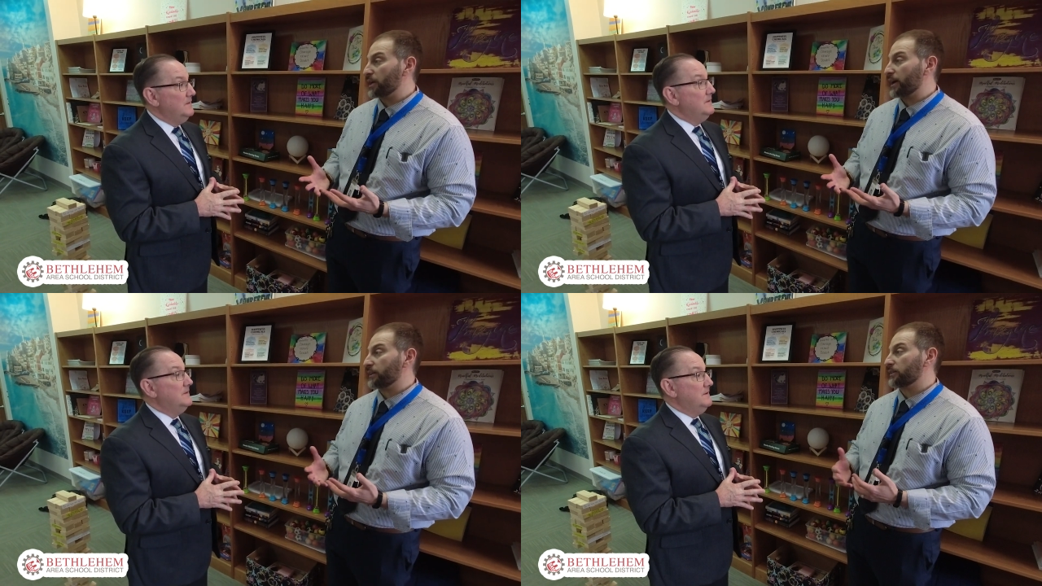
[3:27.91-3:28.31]

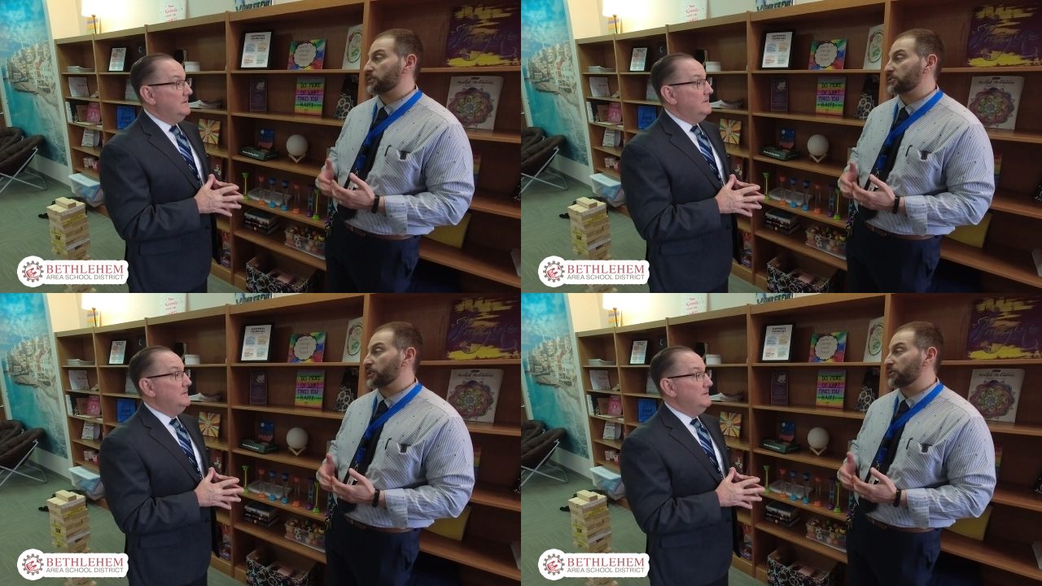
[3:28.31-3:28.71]
Speaker 1: that, to
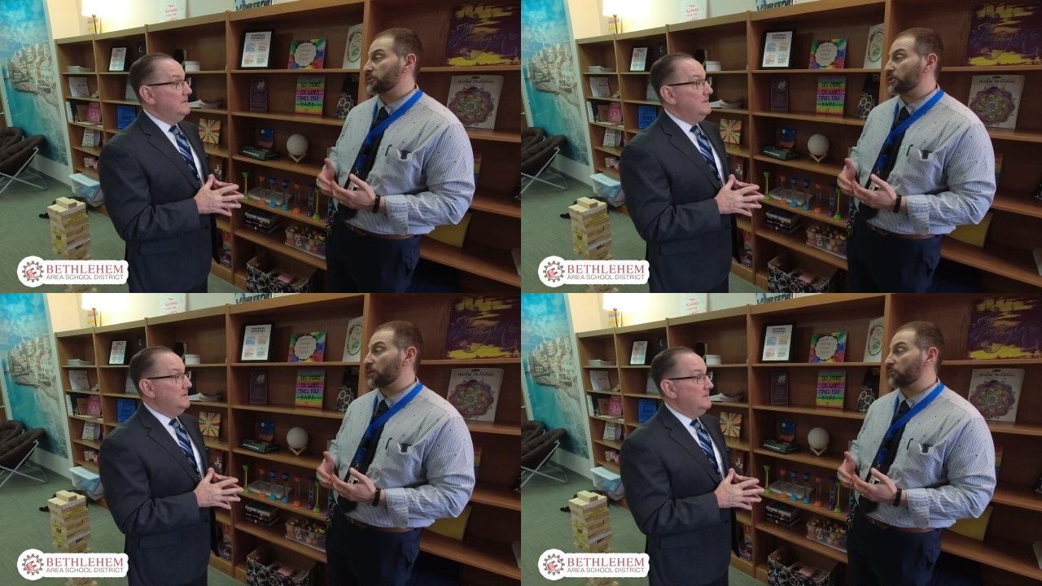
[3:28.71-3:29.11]
see
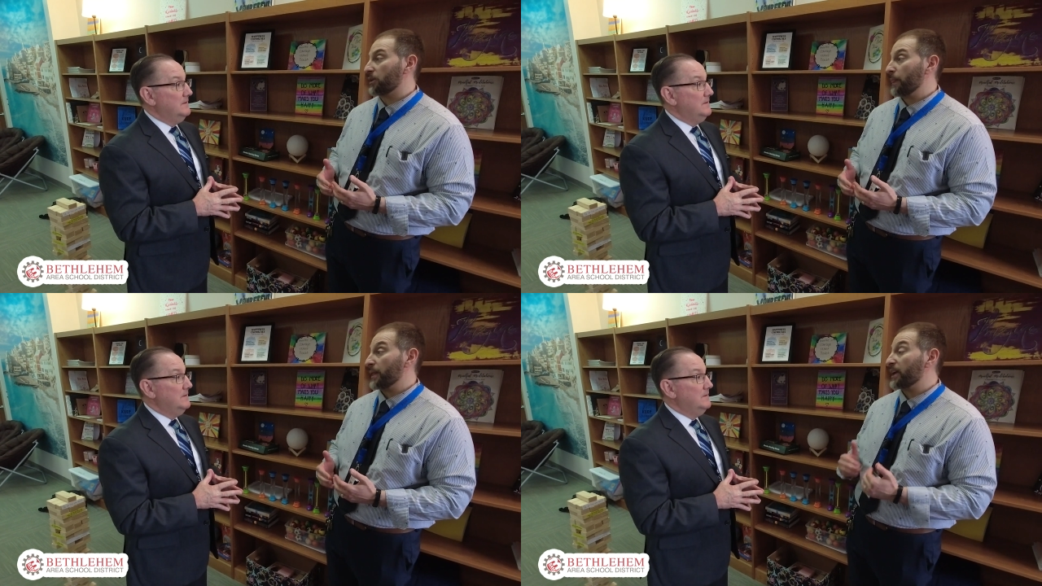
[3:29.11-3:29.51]
yourself
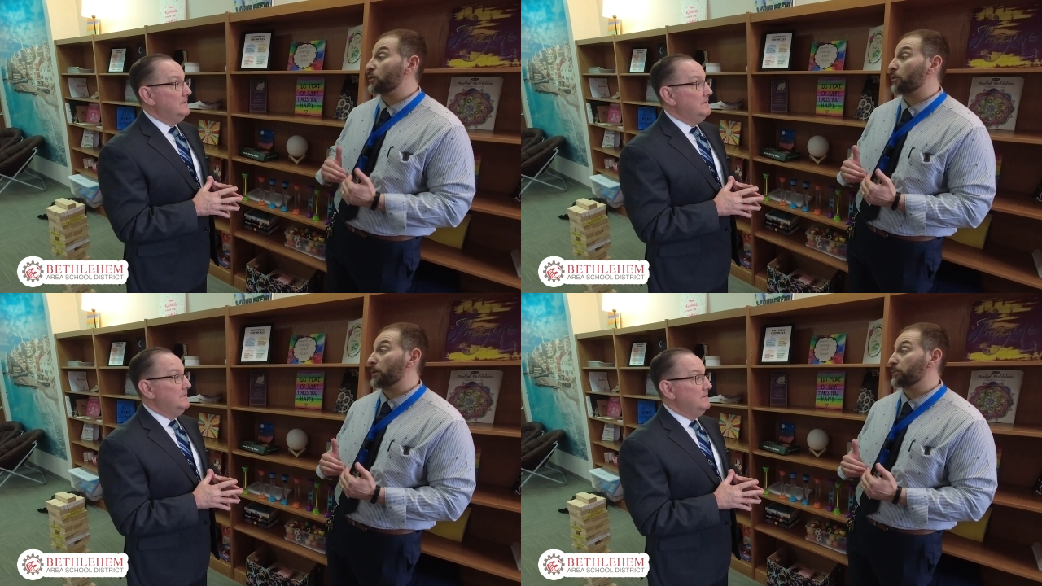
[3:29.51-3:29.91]

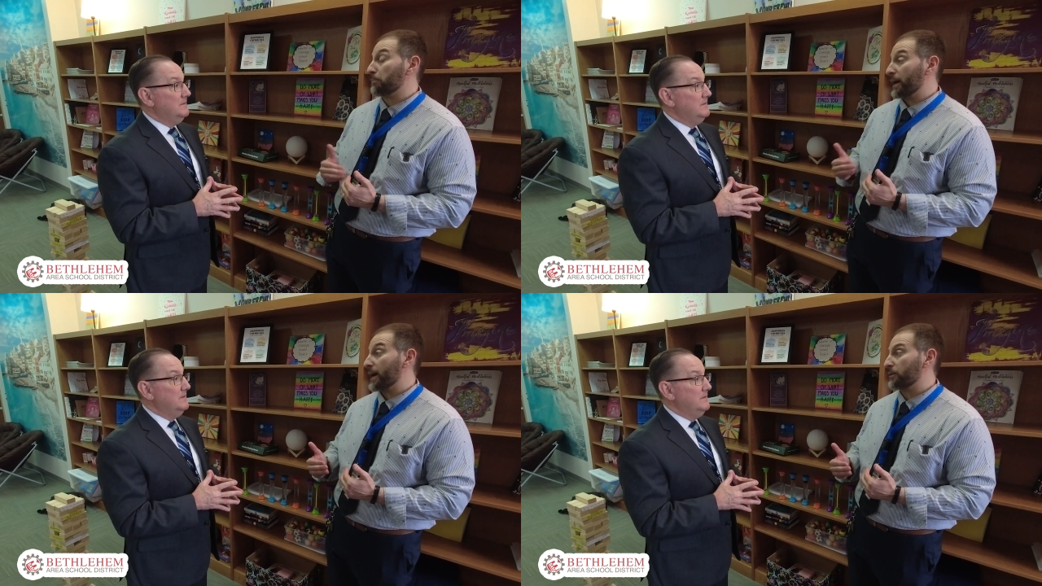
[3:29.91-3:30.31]
interrupt a
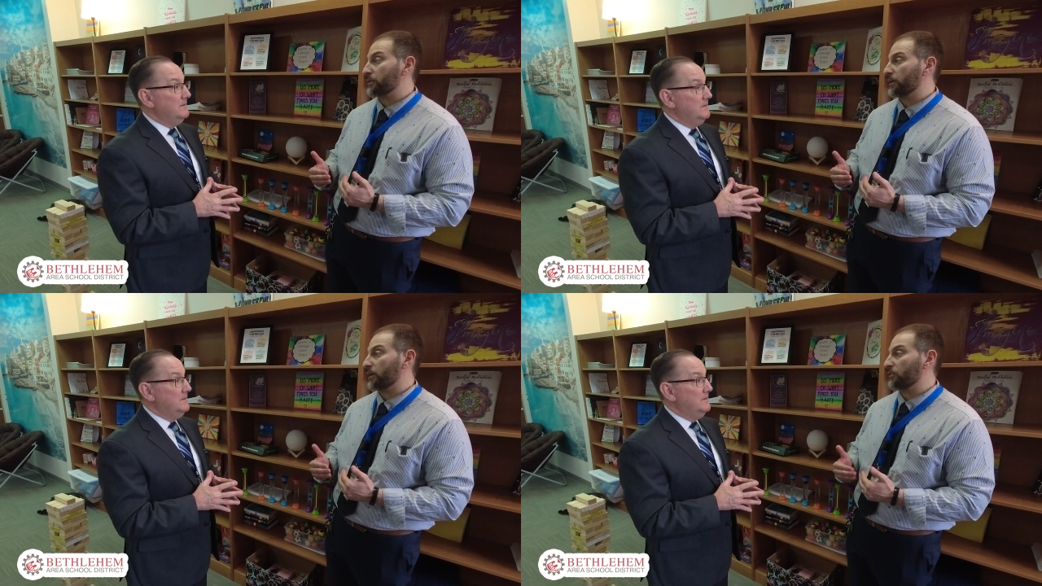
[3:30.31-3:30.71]

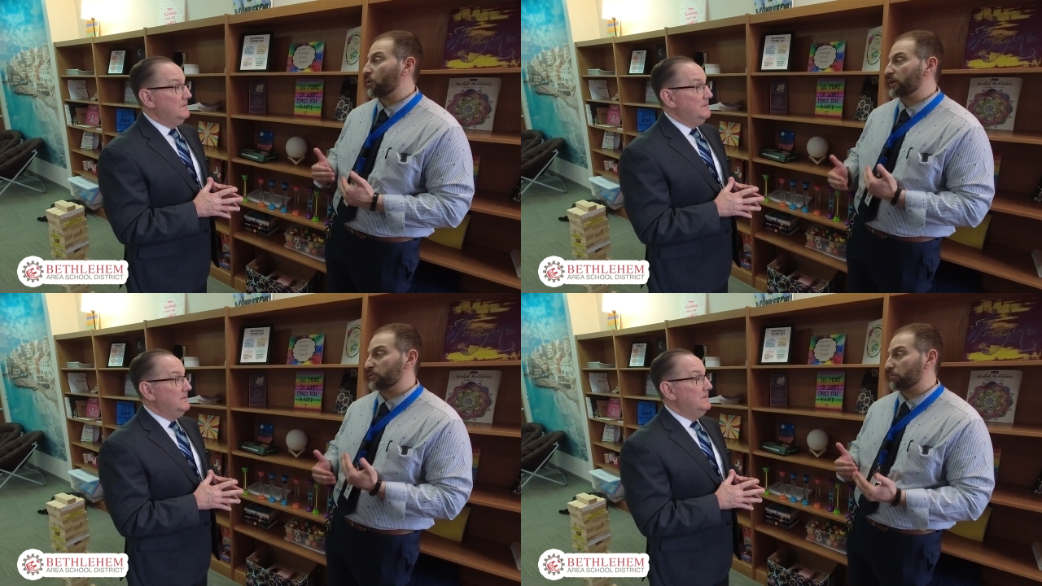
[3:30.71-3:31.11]
pattern of
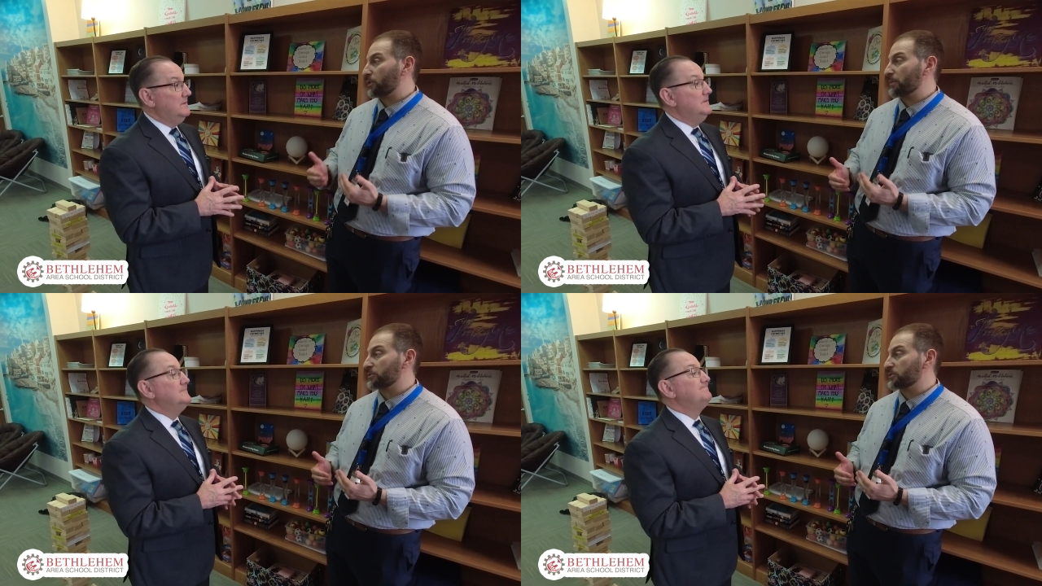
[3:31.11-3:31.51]
going into
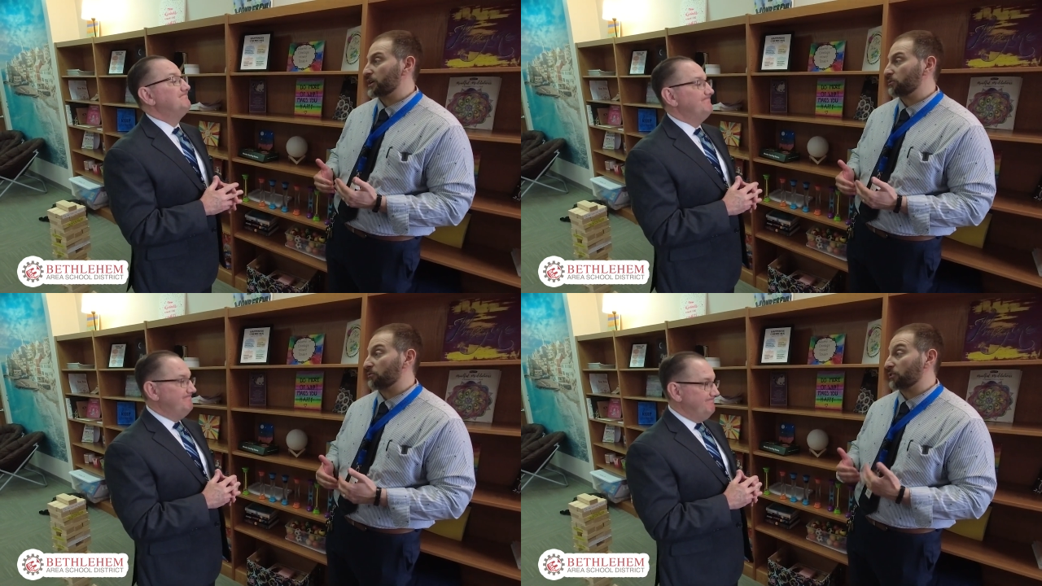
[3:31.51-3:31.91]
perhaps a
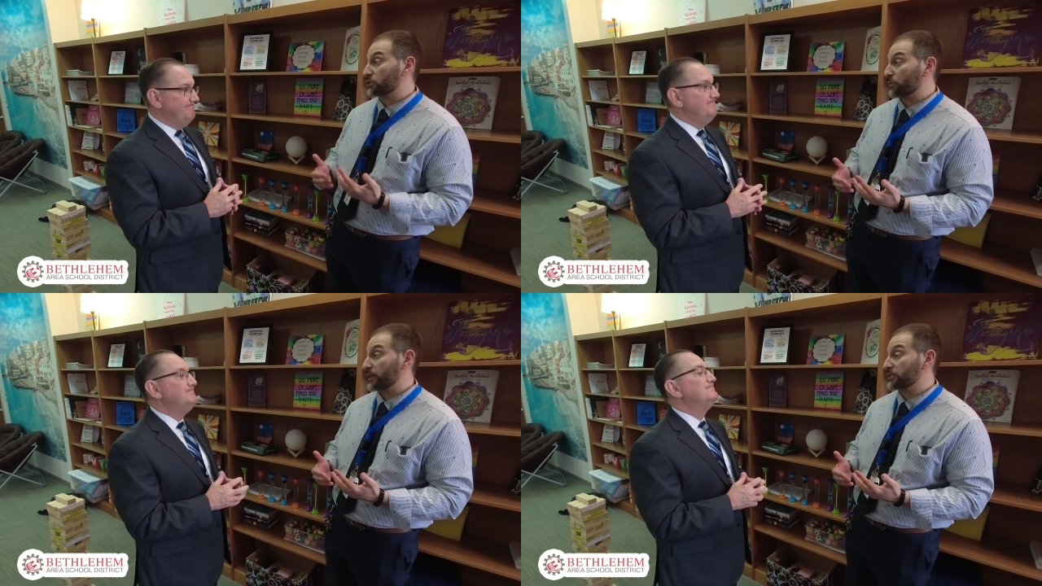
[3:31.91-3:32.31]
cycle of
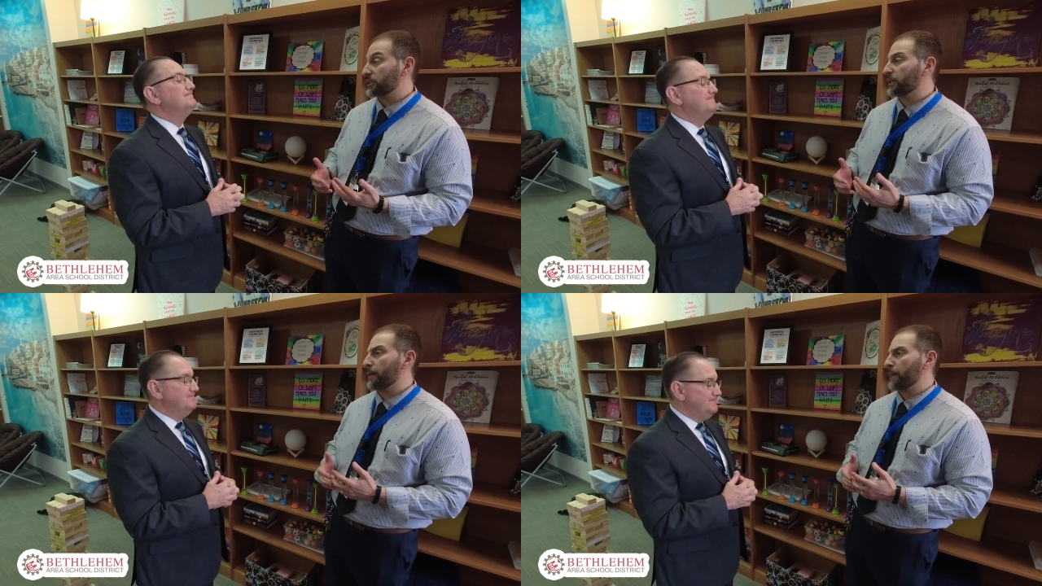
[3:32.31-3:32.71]

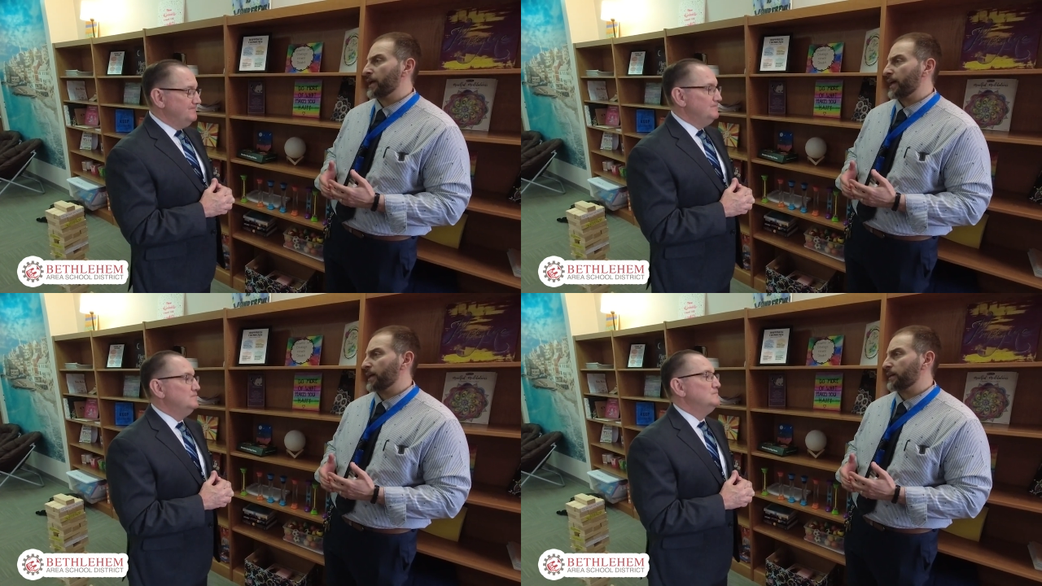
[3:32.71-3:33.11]
frustration.
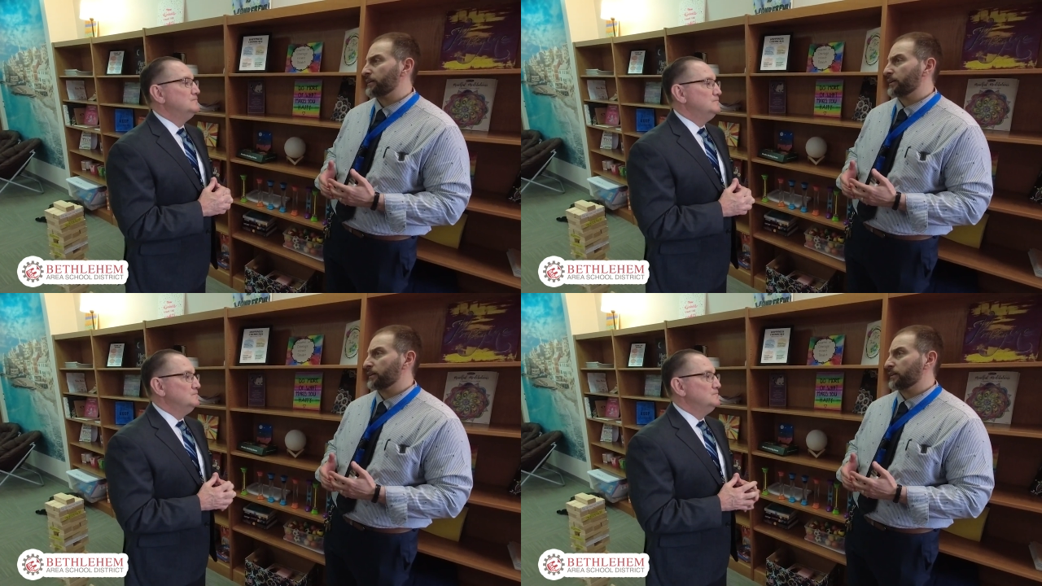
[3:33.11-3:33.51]
And